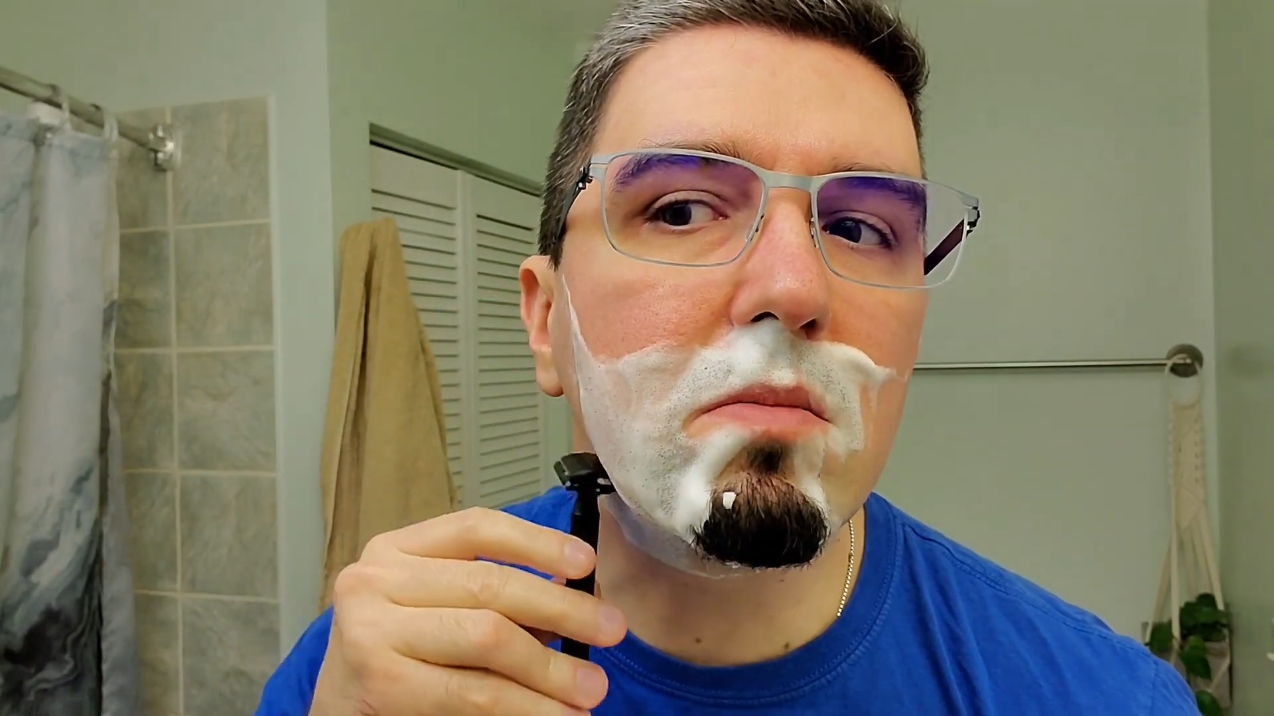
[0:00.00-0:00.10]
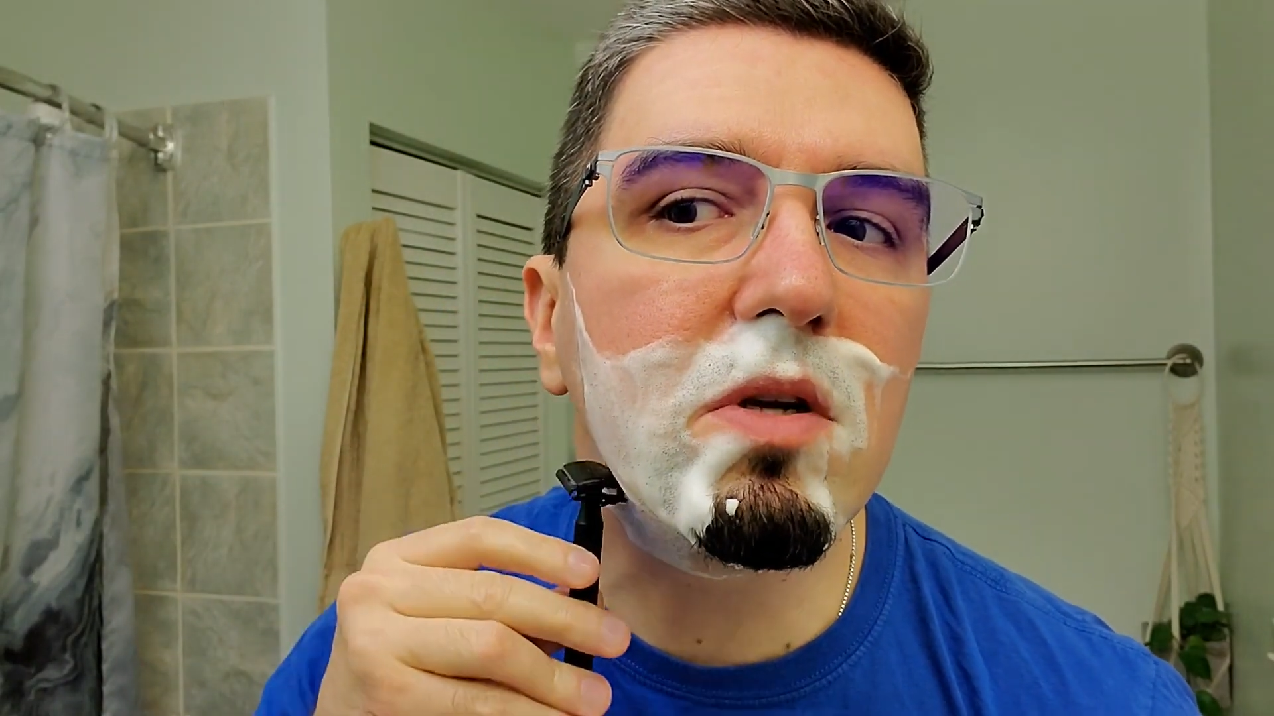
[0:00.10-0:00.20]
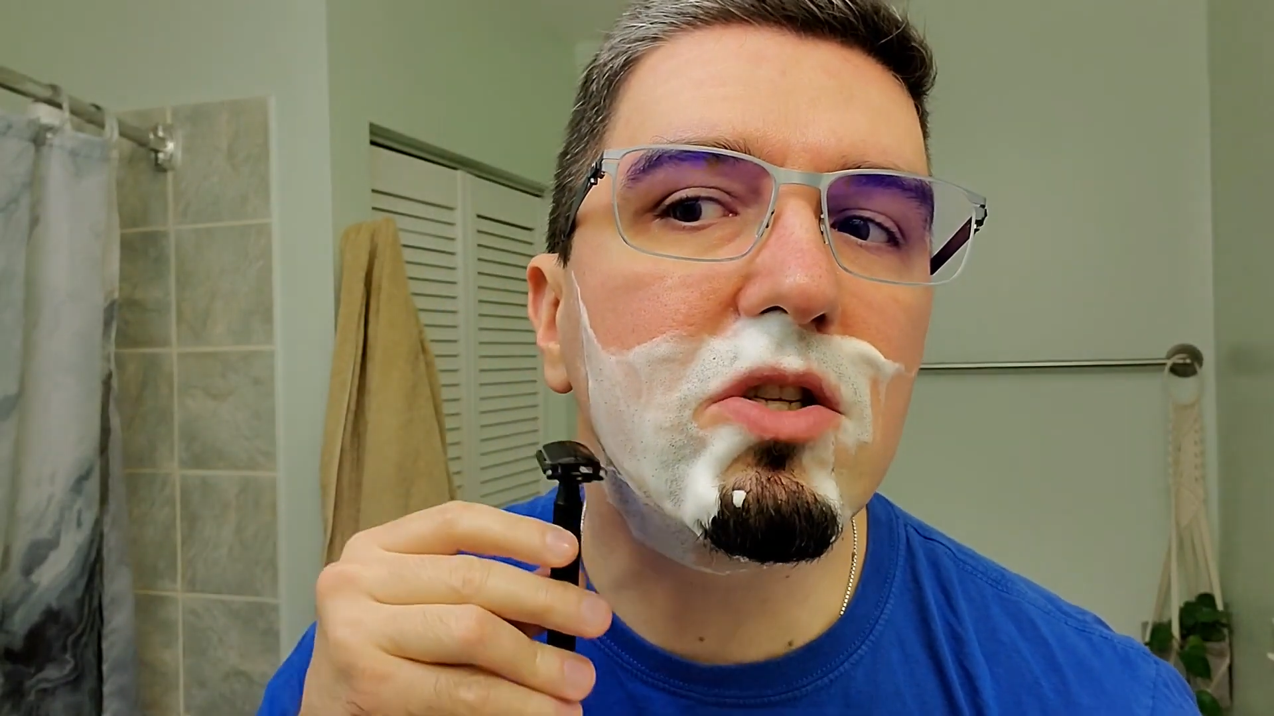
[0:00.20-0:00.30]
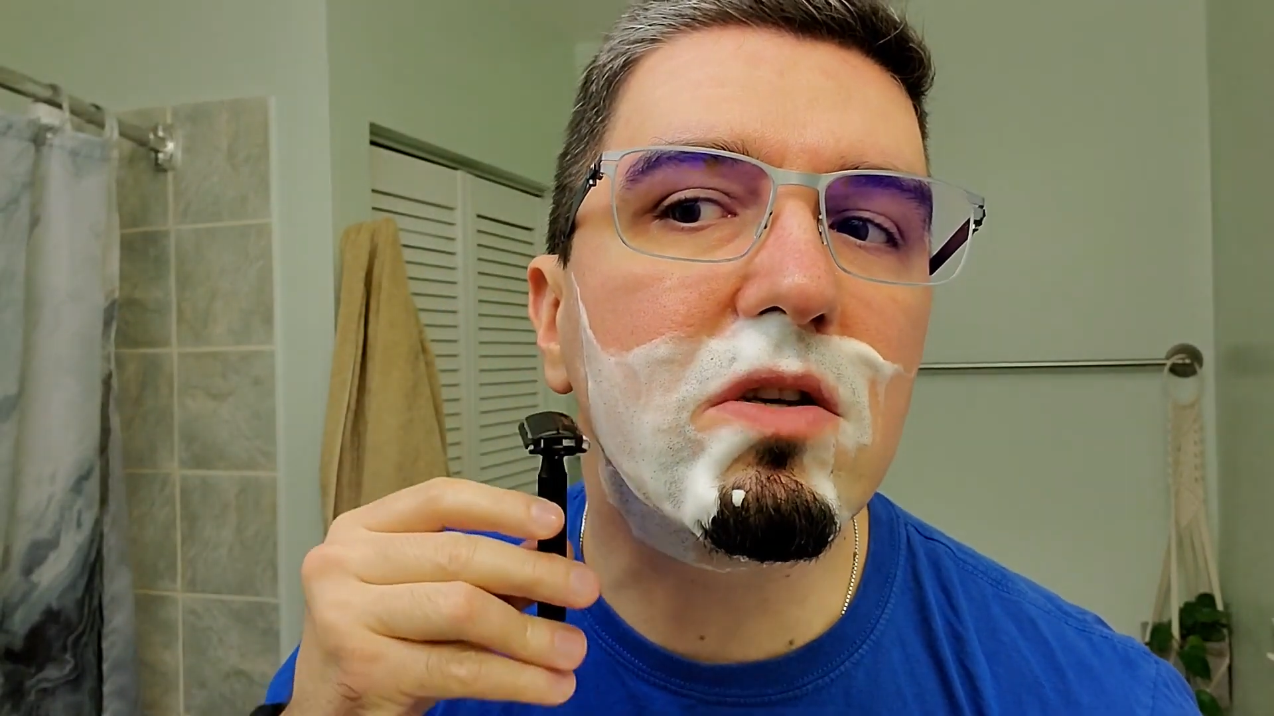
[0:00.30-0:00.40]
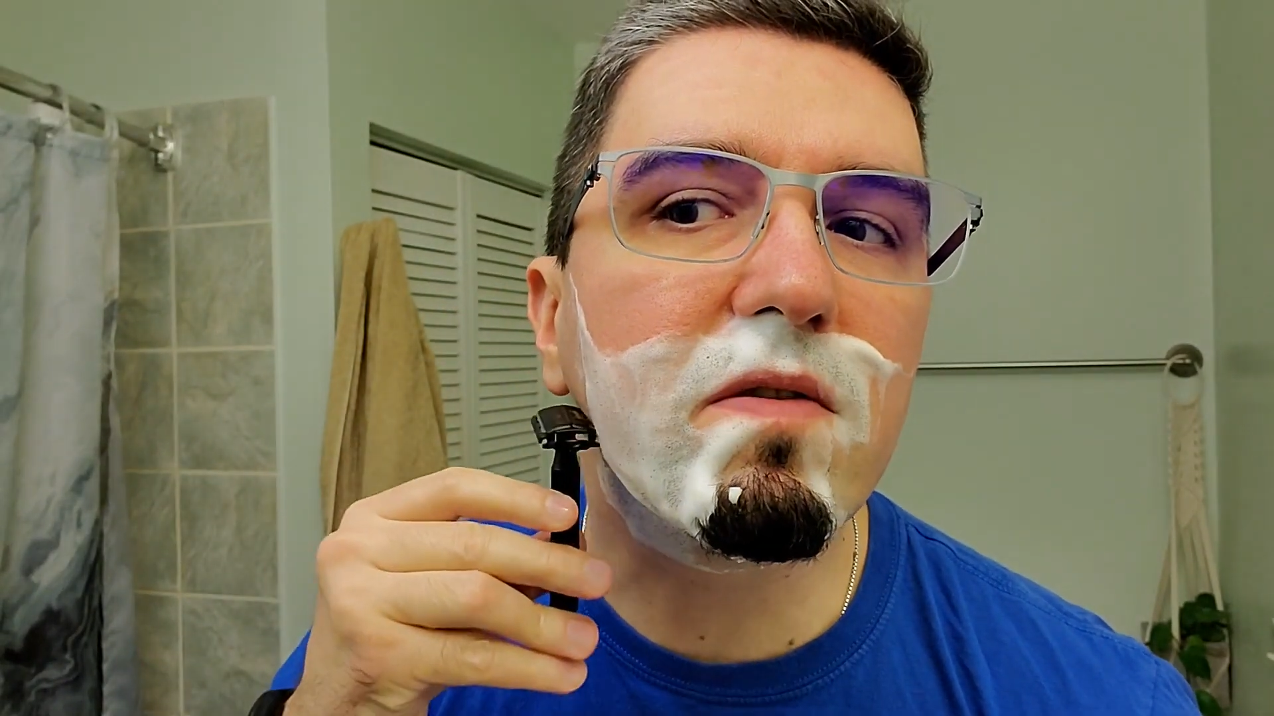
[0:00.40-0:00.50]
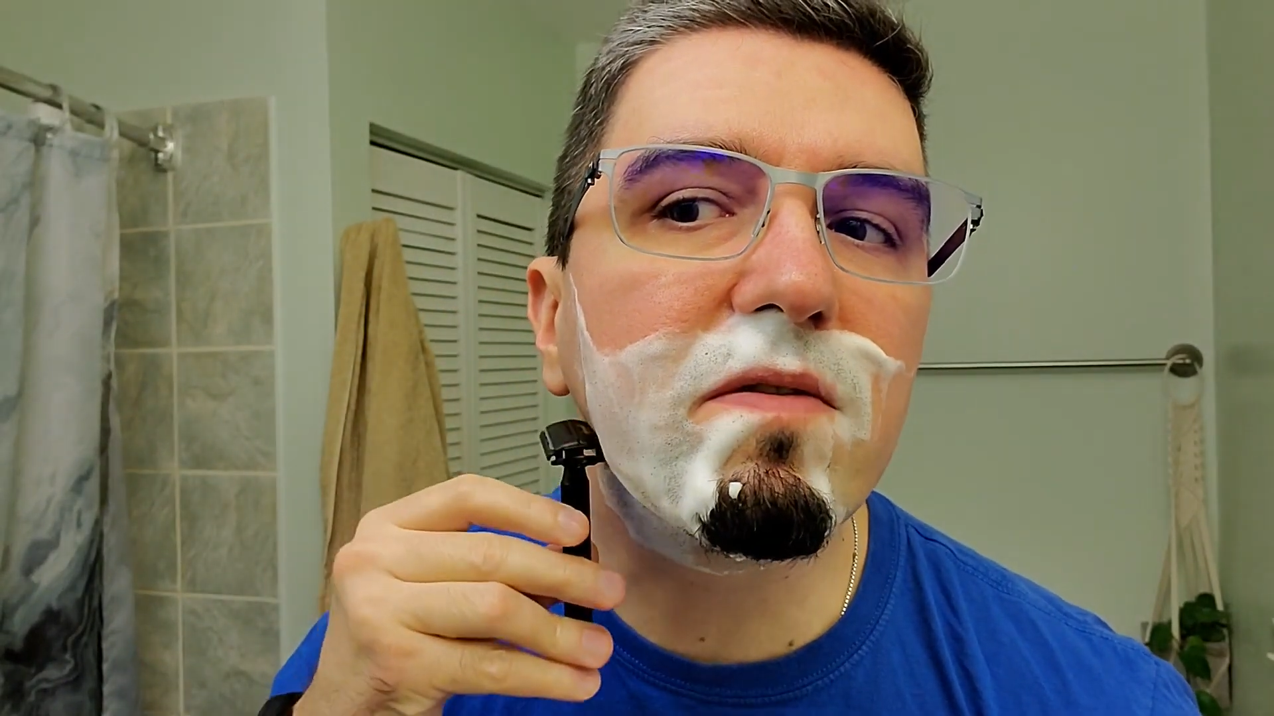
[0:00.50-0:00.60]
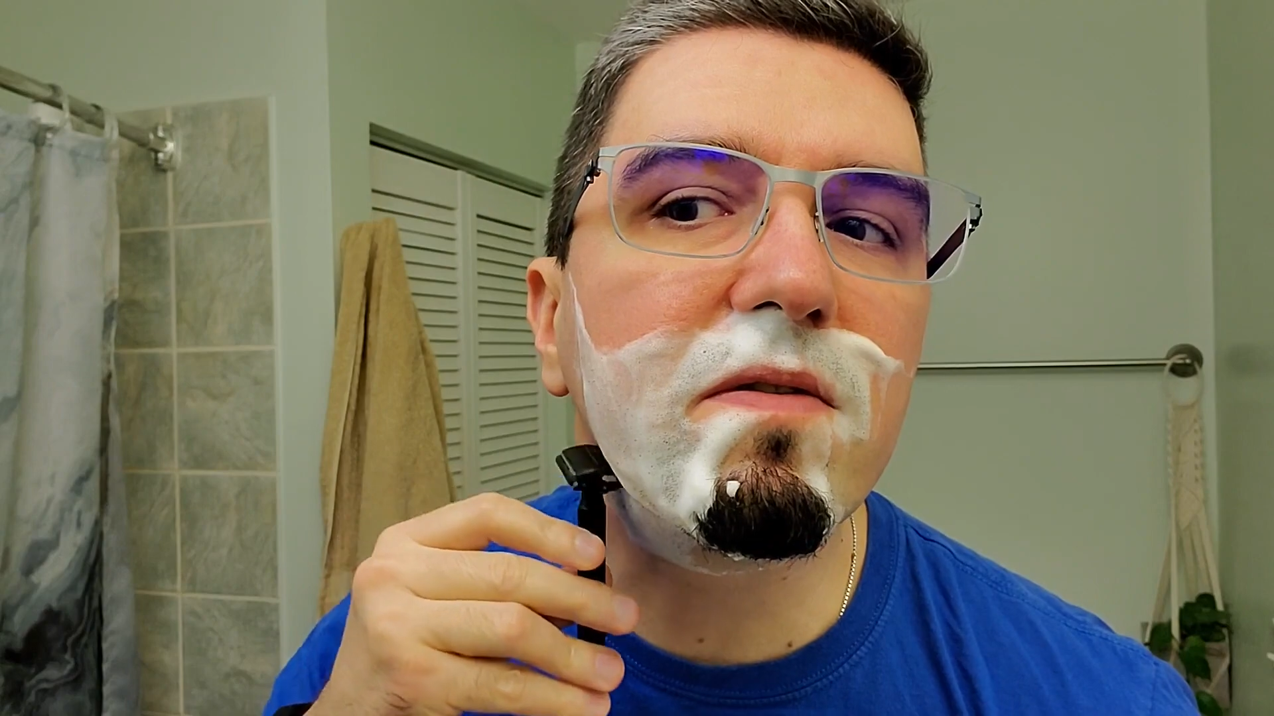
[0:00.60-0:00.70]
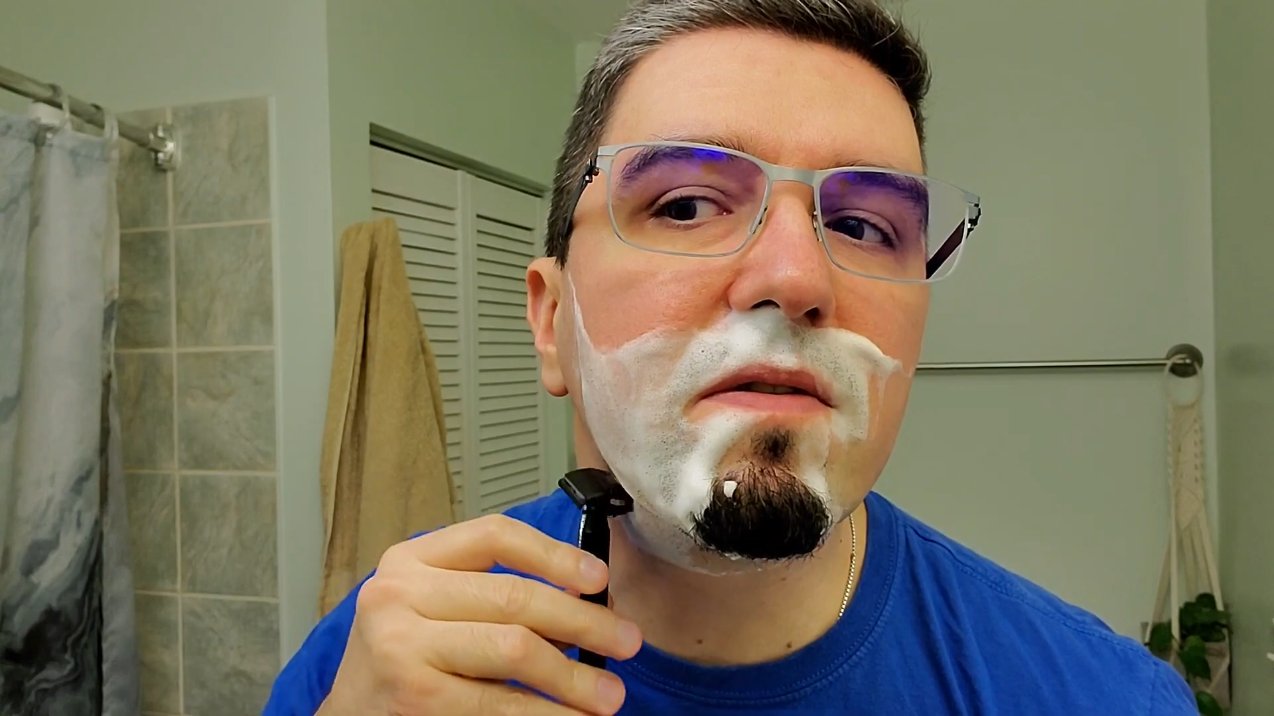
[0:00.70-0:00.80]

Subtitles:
much of